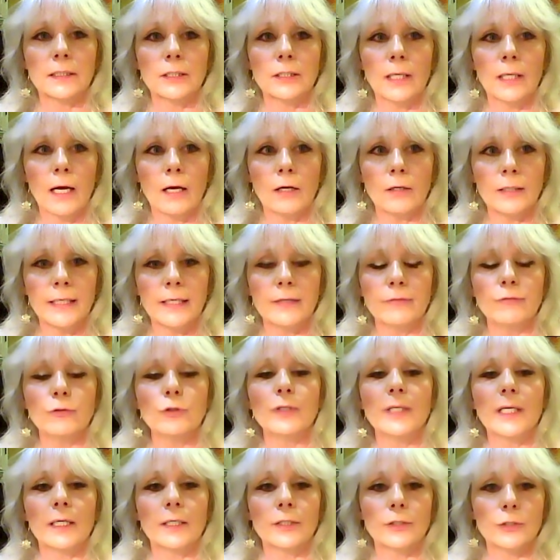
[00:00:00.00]
I'll give you
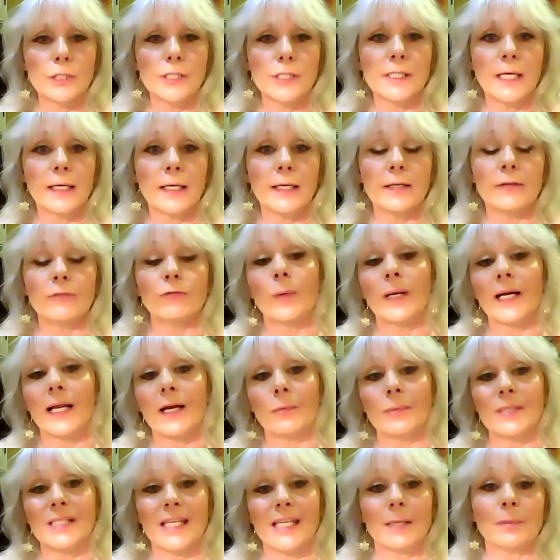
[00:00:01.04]
the understanding of what
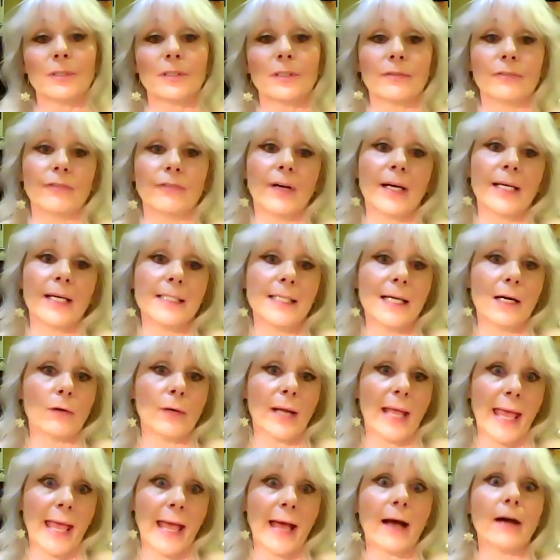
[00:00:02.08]
I was able to find
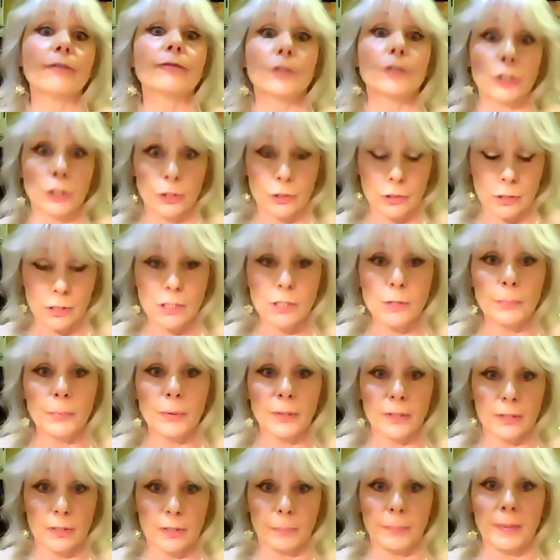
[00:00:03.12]
out after to
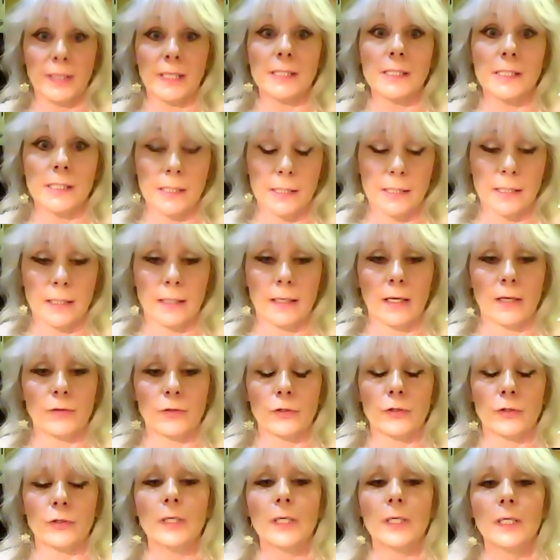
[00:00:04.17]
put the pieces
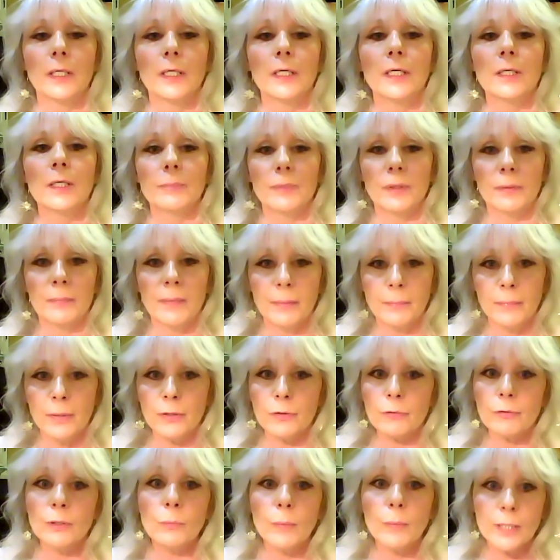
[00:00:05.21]
together. But my
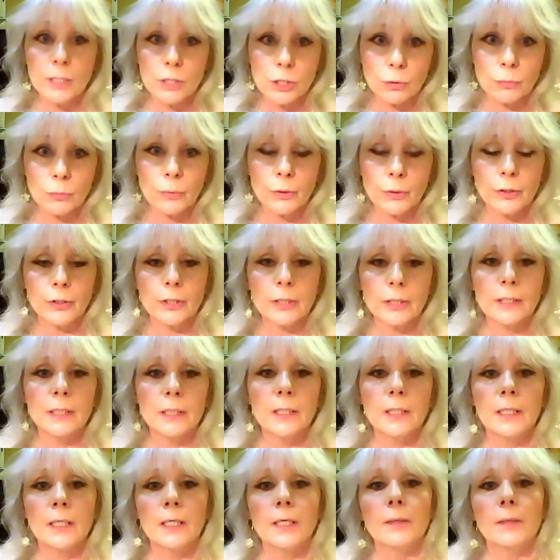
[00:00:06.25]
mother had went to work.